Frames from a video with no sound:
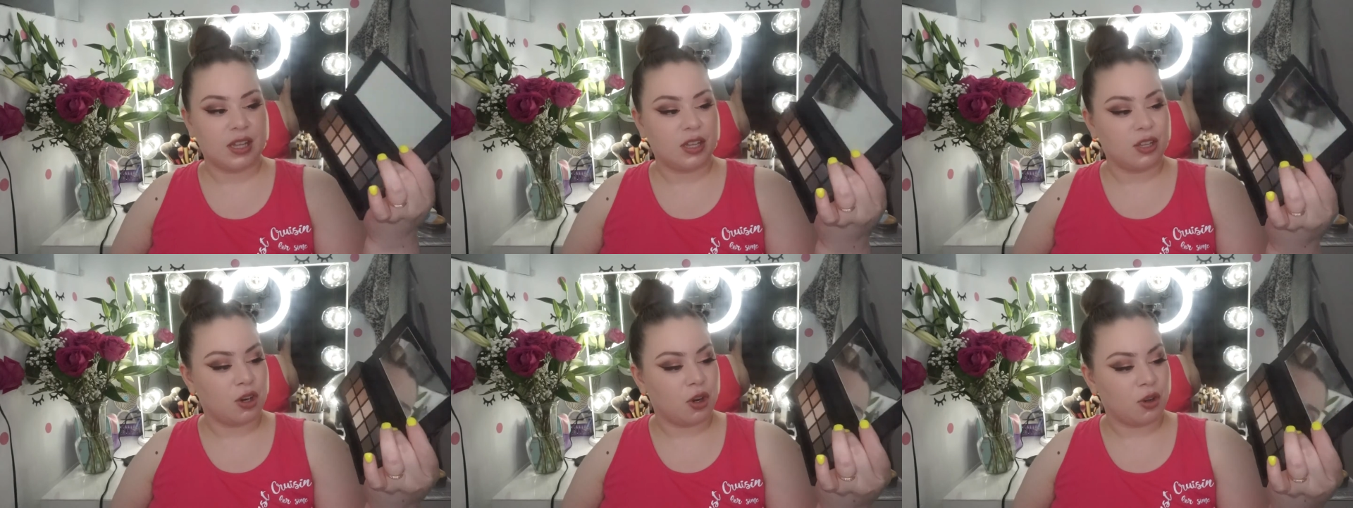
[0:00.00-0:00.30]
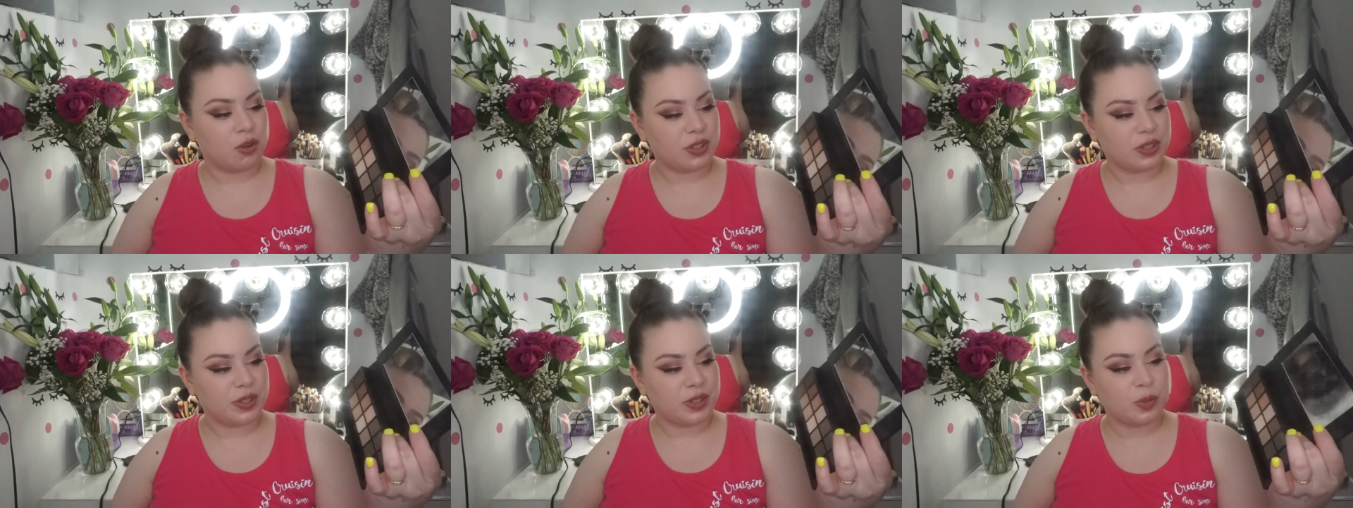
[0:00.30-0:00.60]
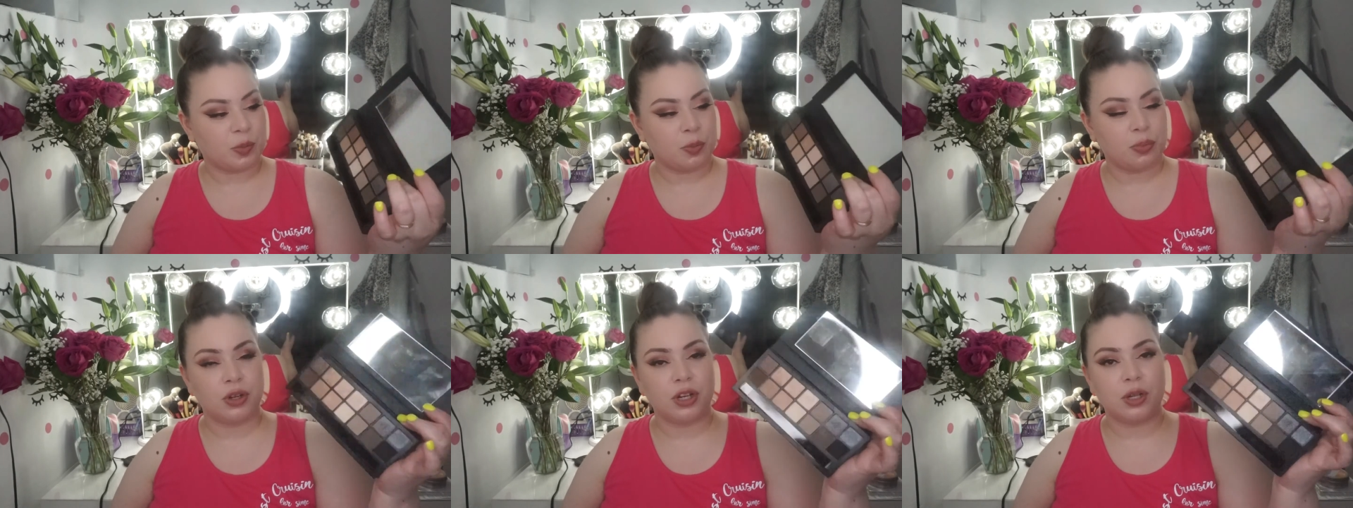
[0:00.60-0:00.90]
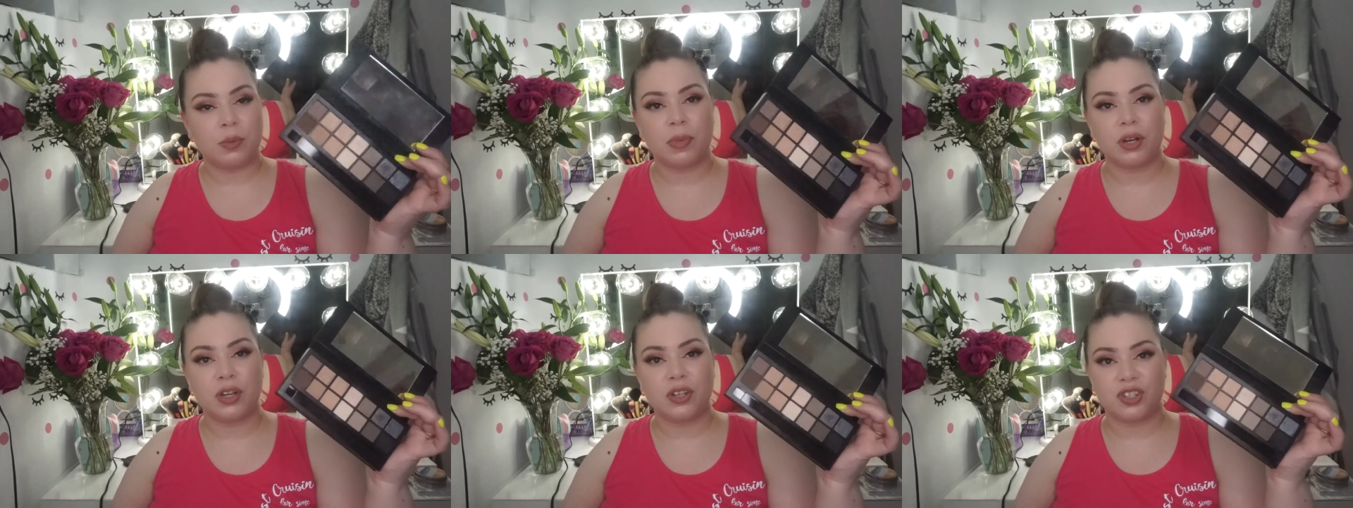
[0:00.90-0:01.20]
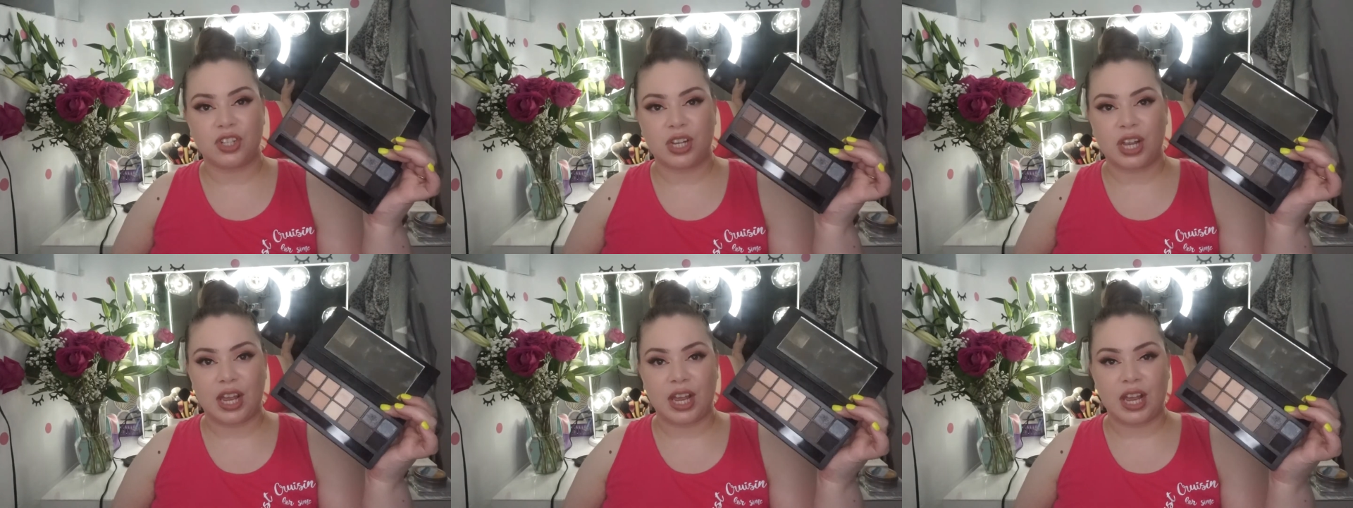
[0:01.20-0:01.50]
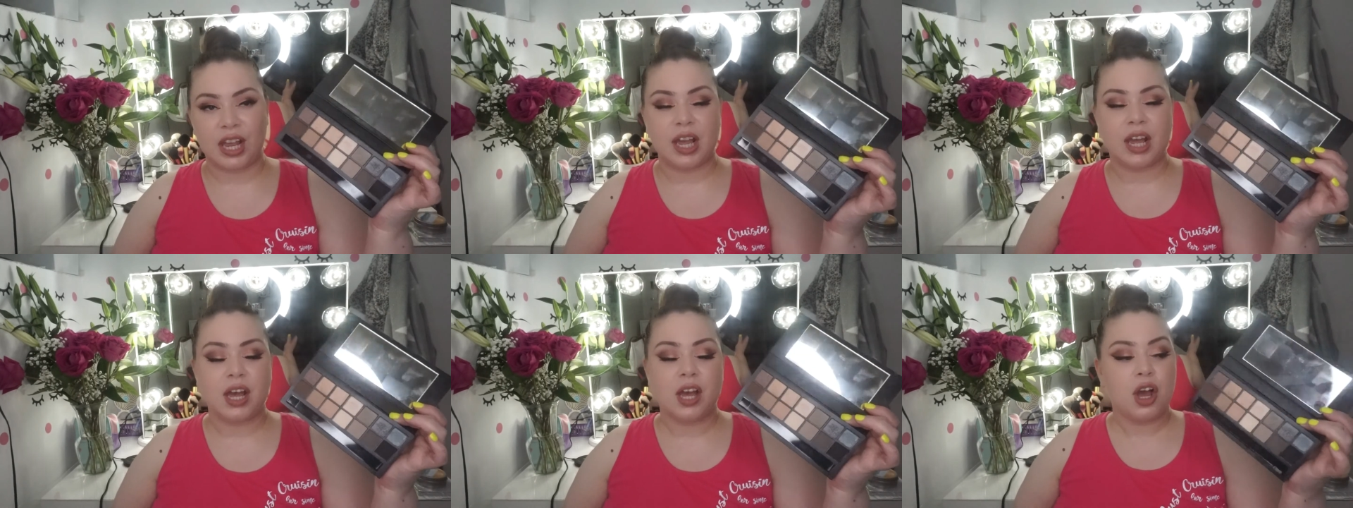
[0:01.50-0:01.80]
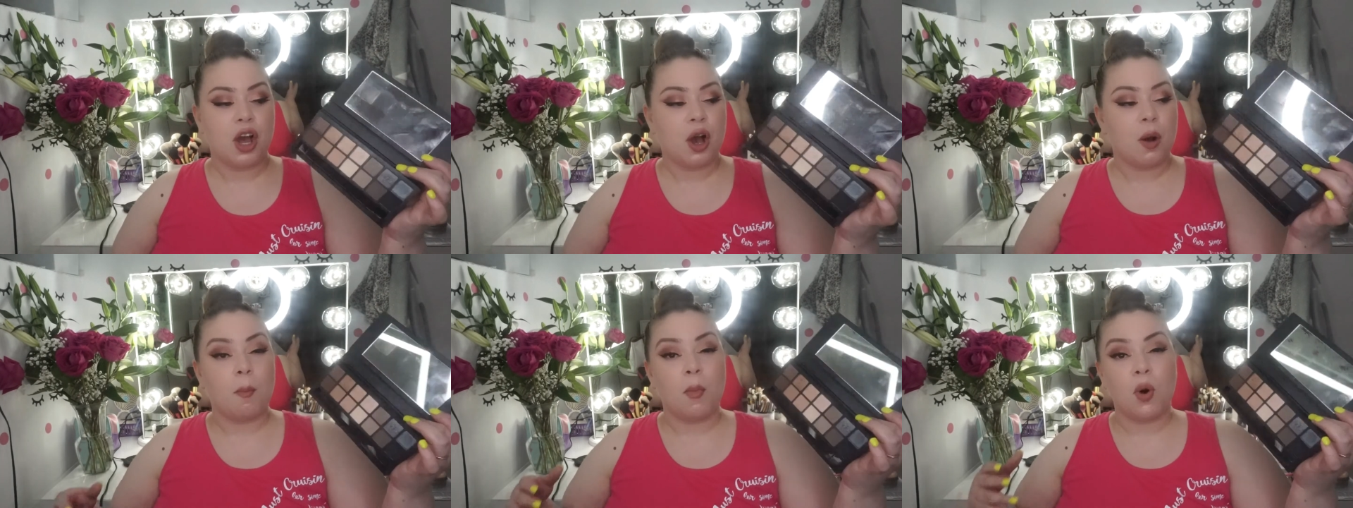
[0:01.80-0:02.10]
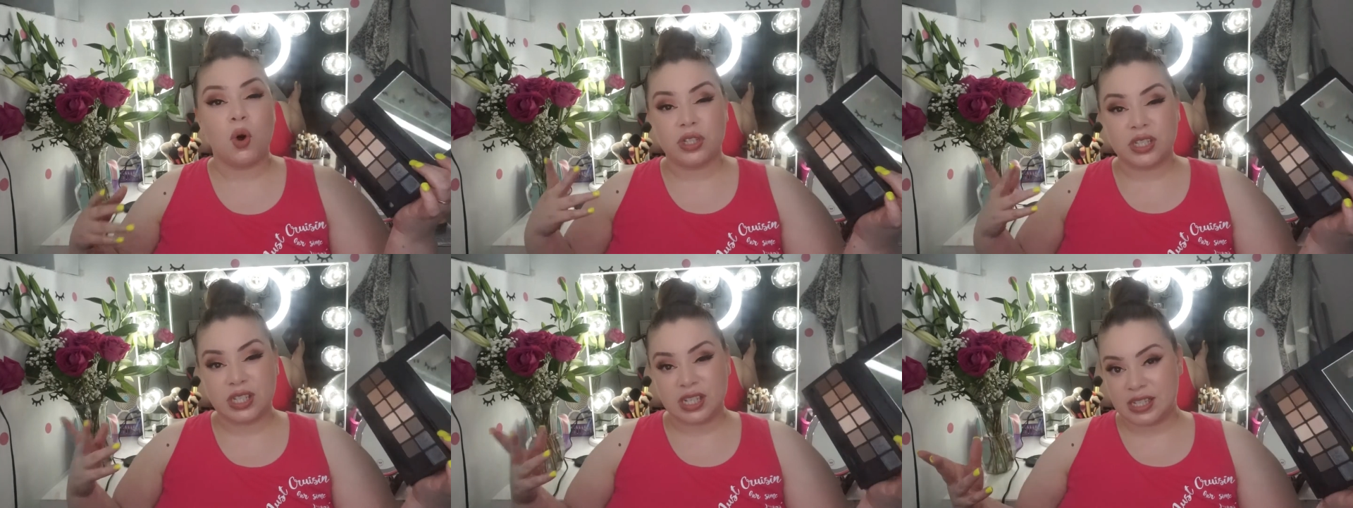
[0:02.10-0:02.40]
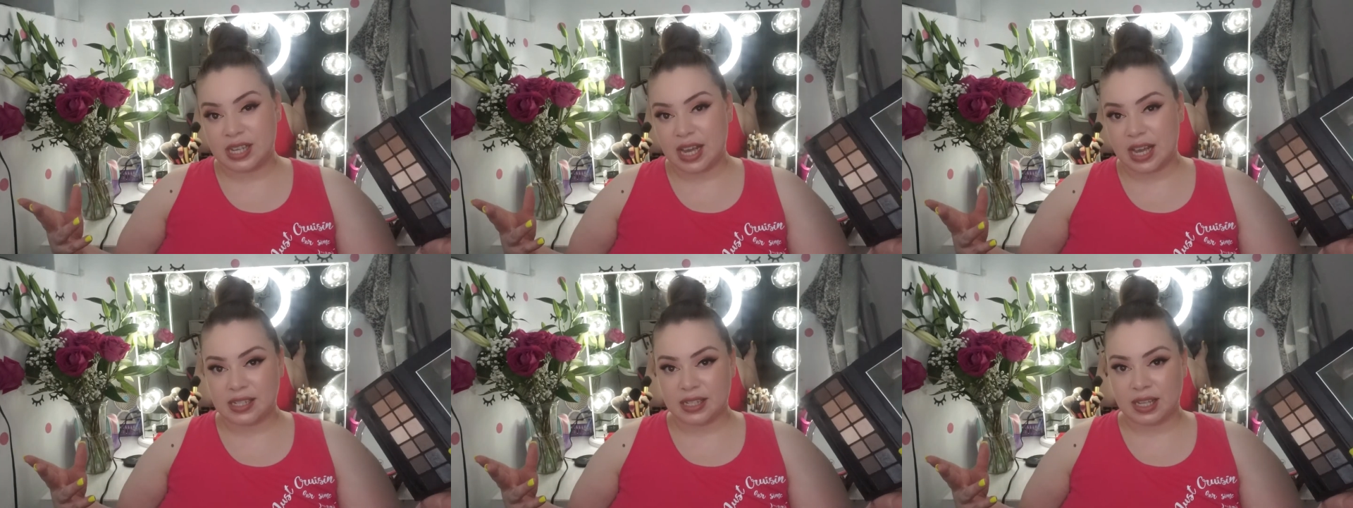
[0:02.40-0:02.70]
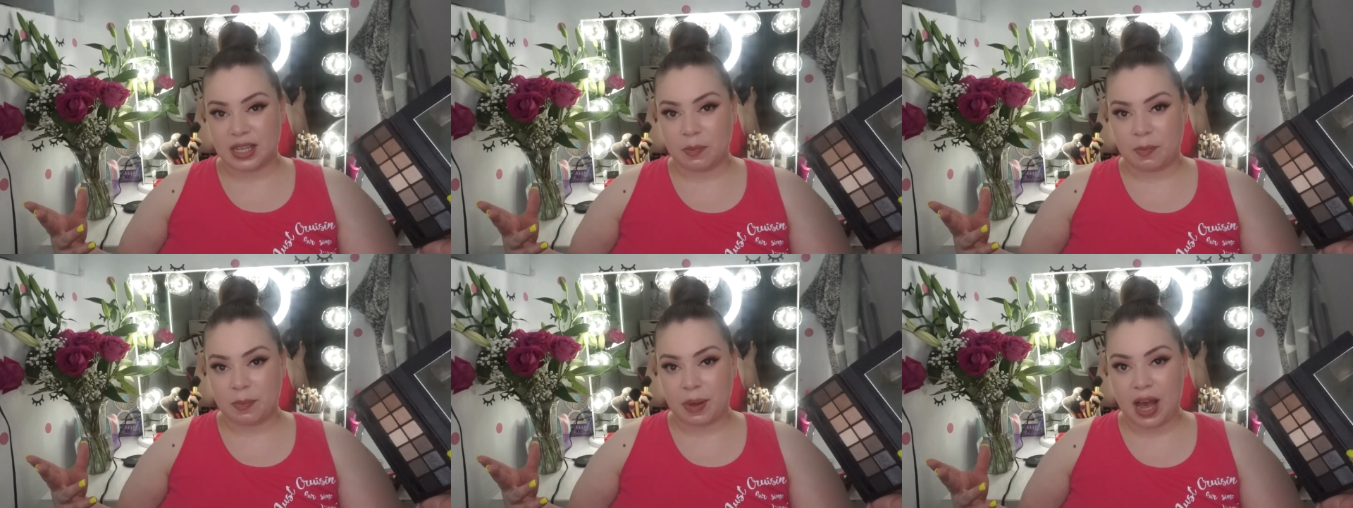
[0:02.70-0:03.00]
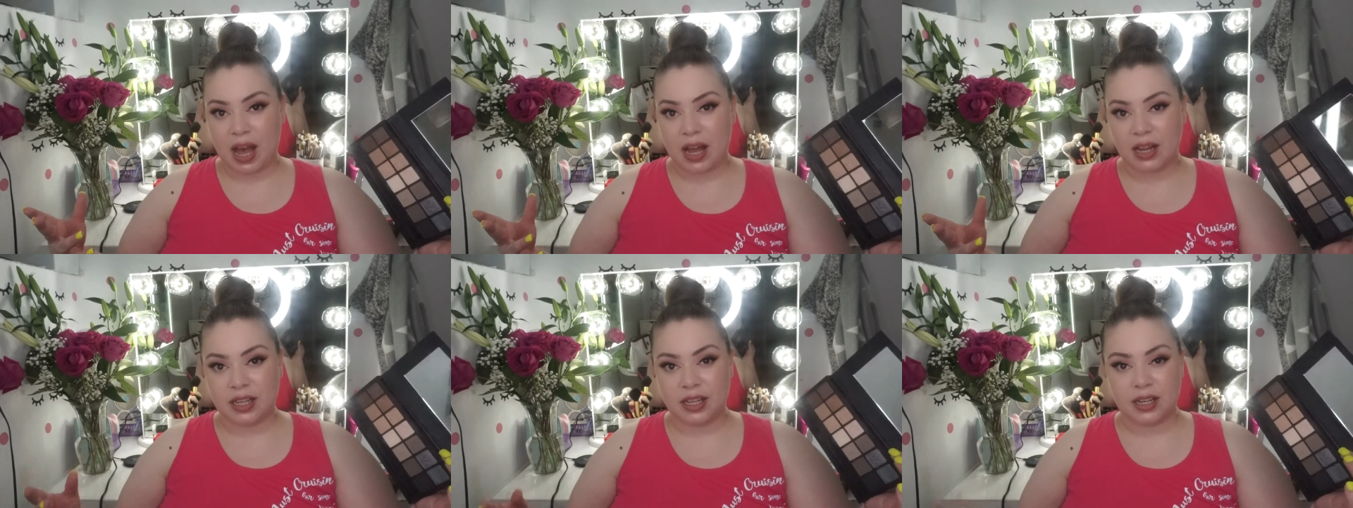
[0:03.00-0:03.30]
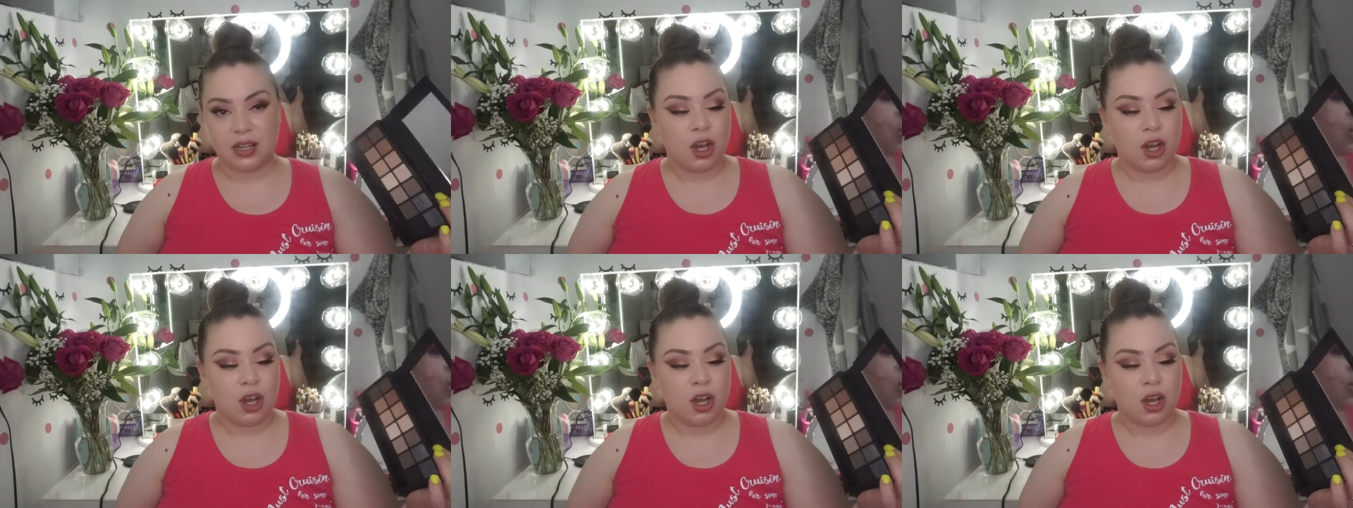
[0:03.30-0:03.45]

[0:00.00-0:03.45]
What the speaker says: you know, this is pretty much a multitasking palette.